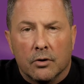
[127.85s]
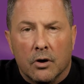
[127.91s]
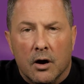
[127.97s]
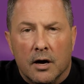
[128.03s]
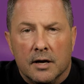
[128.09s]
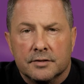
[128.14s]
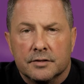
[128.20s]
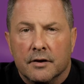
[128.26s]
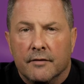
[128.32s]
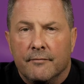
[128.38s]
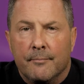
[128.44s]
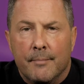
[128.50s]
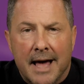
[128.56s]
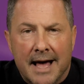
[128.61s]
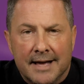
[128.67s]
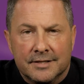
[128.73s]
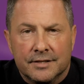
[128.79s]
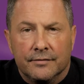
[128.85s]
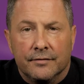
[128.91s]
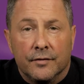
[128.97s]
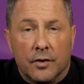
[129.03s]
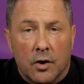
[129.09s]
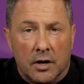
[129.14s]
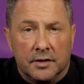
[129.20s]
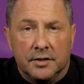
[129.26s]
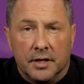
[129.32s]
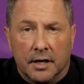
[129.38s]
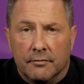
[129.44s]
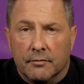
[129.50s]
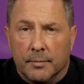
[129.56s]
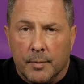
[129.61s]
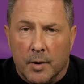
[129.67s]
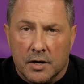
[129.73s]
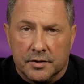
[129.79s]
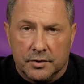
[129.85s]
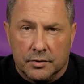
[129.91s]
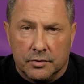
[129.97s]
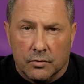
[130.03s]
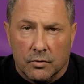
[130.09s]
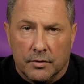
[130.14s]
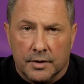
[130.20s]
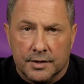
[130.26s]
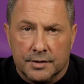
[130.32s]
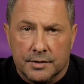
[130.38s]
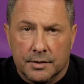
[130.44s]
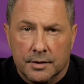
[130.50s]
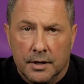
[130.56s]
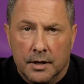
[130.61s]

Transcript: cost of massive content repositories.